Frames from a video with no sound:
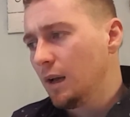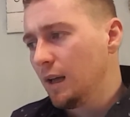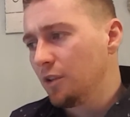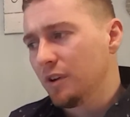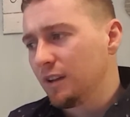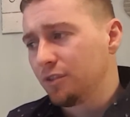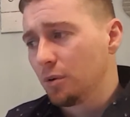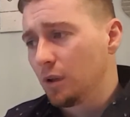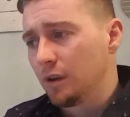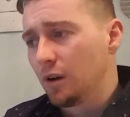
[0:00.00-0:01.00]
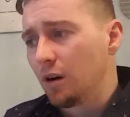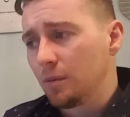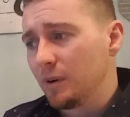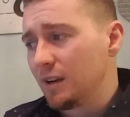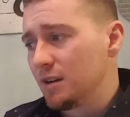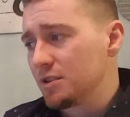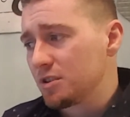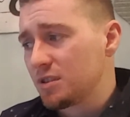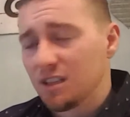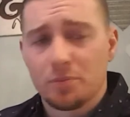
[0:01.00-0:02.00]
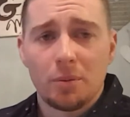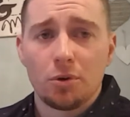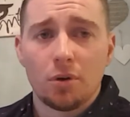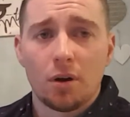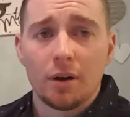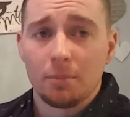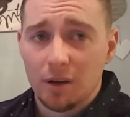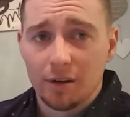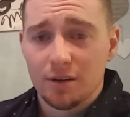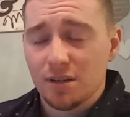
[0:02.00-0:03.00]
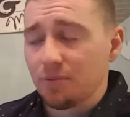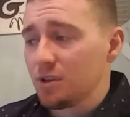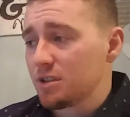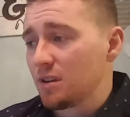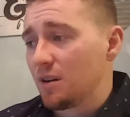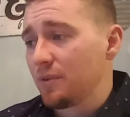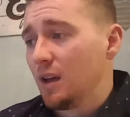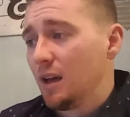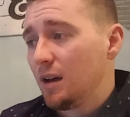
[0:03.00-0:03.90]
I don't think it's too early at all because there's tons of people who are already millionaires off of this stuff.